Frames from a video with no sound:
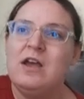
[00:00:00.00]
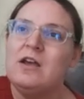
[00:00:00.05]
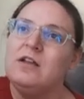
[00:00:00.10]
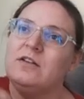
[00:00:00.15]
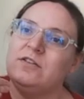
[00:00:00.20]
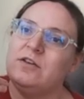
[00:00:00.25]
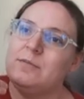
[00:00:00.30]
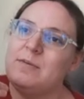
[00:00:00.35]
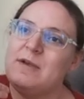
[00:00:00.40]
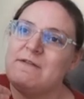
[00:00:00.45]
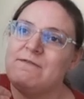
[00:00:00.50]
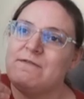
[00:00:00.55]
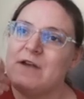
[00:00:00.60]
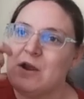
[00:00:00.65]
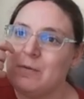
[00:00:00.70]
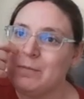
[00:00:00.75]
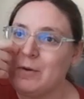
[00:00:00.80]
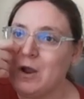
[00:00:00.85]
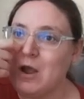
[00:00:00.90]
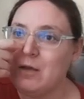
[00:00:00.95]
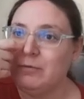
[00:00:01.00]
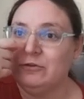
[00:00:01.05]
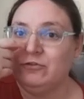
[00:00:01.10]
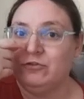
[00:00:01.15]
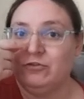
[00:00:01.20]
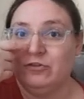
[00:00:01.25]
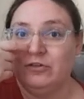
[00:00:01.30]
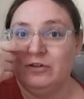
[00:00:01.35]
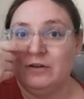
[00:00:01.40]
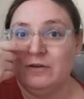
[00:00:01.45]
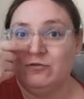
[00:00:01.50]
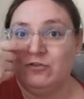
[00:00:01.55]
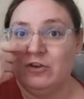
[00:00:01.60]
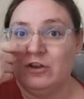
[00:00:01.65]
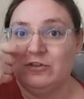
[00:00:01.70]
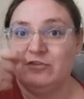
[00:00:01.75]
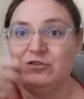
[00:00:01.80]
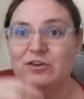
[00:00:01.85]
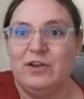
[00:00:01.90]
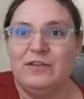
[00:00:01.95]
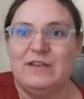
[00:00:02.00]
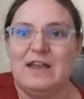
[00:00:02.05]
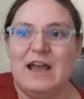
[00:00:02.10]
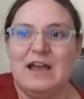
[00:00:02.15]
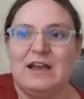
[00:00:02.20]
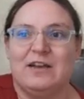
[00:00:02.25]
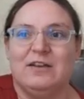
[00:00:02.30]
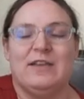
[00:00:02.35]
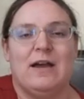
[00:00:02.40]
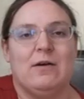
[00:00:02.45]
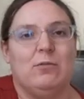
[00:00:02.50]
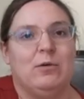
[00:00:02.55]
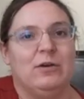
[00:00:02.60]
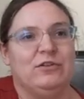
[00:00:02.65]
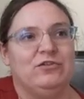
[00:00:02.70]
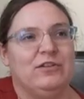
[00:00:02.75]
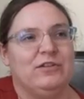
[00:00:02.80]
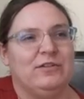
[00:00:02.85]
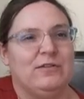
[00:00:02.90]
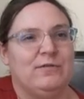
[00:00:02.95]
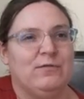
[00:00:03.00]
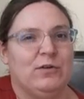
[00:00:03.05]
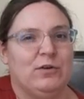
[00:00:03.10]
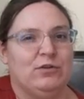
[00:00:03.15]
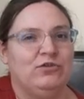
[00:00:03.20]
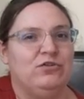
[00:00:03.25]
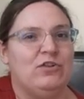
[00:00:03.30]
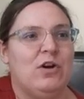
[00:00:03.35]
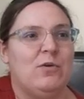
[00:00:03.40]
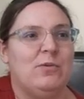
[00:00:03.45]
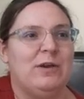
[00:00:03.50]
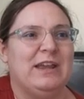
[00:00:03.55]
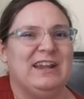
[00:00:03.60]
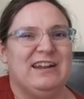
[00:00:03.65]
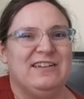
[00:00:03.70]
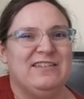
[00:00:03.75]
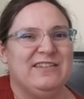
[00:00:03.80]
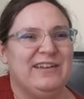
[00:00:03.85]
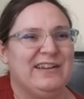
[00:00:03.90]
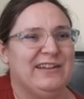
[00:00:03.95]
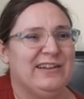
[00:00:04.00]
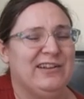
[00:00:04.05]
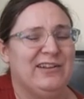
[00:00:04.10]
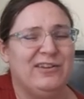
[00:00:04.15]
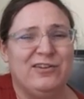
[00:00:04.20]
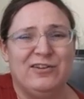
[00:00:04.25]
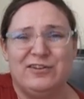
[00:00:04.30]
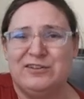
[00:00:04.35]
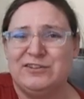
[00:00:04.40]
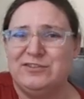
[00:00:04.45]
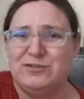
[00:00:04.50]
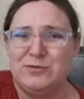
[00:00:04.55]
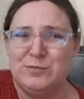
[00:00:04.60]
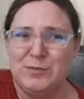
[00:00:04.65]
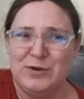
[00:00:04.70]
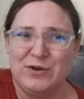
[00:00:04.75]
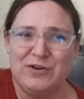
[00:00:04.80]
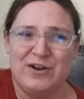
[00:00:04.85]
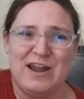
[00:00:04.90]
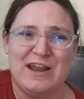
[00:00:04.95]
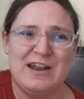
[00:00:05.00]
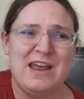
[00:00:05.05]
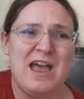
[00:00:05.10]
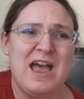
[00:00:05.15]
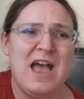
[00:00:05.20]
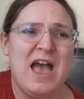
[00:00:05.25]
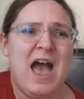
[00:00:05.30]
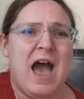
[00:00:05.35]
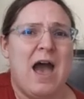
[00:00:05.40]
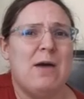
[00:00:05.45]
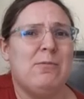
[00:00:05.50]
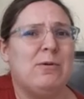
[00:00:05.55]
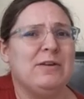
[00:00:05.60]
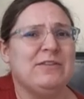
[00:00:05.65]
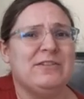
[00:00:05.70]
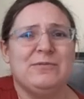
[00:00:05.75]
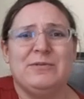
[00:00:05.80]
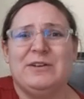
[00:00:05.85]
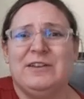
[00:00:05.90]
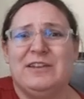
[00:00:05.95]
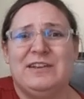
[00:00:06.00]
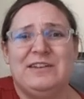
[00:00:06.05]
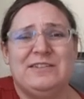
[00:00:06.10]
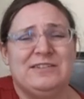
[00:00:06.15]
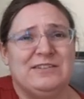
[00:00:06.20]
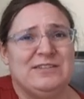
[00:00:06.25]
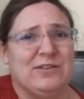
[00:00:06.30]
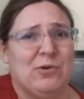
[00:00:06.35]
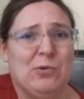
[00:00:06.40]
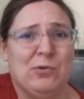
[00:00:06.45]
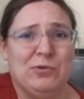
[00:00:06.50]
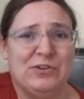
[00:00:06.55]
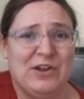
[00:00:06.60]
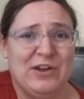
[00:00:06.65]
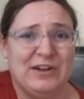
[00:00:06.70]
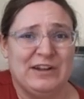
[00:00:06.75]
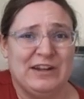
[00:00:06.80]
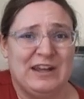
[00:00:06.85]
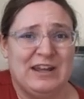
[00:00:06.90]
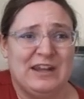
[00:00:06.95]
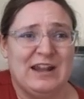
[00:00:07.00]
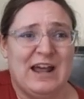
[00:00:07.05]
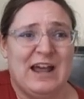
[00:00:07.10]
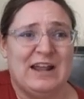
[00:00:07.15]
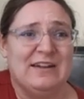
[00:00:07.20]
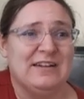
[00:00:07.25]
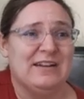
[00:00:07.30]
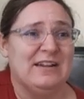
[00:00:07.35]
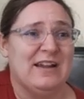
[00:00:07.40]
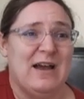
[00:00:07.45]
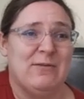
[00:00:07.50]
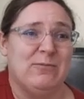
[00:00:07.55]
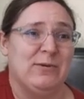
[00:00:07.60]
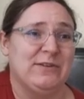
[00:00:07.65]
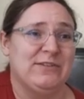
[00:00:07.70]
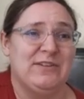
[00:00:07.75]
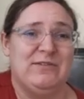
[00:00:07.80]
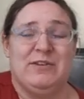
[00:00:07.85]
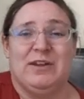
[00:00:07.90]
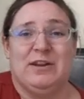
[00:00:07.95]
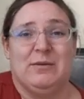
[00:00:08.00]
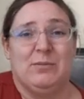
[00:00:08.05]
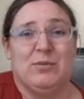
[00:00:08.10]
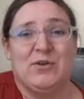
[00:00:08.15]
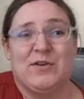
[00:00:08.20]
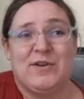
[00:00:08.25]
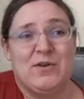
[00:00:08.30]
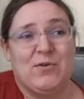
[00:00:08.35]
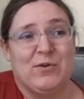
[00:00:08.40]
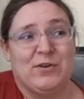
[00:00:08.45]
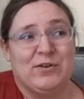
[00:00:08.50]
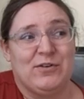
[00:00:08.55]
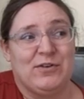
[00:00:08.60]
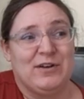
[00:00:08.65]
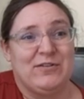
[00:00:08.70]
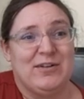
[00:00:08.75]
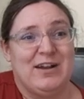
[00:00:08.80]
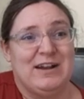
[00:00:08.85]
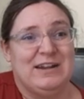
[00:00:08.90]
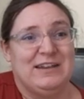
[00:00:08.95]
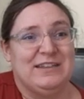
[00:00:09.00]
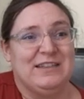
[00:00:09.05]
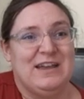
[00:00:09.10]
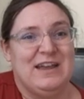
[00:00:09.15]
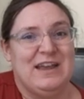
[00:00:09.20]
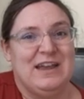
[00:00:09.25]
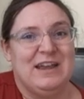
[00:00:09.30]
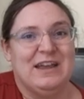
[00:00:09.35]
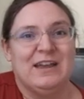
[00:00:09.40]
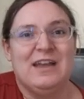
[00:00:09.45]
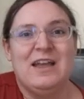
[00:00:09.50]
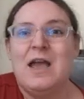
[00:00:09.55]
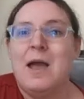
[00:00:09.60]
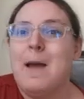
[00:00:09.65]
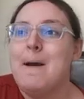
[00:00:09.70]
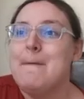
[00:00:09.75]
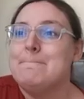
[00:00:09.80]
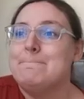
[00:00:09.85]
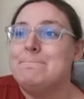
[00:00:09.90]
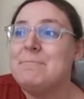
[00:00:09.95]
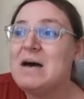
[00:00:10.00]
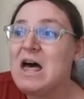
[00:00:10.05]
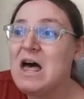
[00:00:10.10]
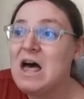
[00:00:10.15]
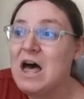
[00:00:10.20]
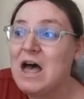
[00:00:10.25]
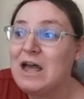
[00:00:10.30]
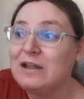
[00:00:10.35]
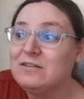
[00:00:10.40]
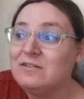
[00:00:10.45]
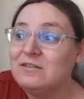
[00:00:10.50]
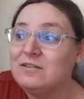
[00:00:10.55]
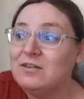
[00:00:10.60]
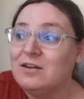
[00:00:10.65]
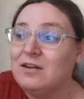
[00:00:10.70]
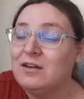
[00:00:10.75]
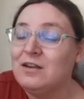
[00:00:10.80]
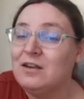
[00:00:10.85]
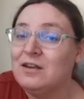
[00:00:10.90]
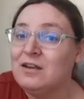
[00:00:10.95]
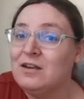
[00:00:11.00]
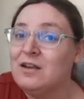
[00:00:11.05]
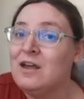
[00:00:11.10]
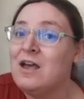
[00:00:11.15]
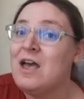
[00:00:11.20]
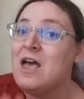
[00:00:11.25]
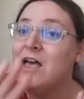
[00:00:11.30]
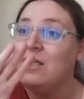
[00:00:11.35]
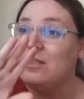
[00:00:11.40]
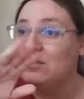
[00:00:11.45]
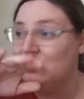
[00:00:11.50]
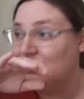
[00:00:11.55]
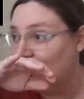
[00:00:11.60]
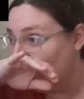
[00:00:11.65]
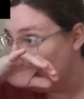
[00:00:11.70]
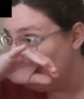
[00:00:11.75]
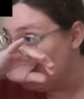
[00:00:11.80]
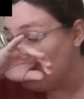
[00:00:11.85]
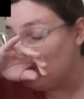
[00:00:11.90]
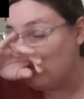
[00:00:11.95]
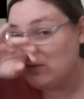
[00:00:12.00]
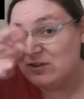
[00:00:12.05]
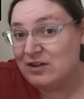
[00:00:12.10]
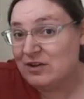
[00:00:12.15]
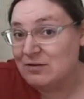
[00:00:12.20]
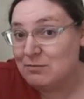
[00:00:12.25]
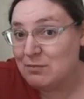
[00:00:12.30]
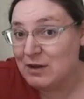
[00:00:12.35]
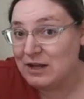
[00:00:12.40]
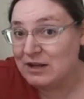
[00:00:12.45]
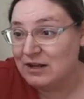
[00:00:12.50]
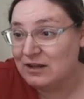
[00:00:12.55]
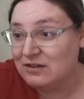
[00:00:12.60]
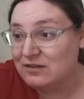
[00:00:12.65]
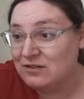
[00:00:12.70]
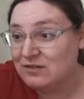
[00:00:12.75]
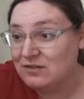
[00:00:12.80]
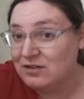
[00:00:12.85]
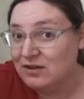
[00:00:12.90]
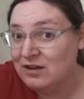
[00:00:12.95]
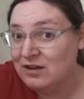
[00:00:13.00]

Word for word: to be fair, probably shouldn't have judged it on that because that was just a first showing and it didn't look super great. I wasn't really sold on it. I didn't. I wasn't even going to pre-order it or anything. But the 15-minute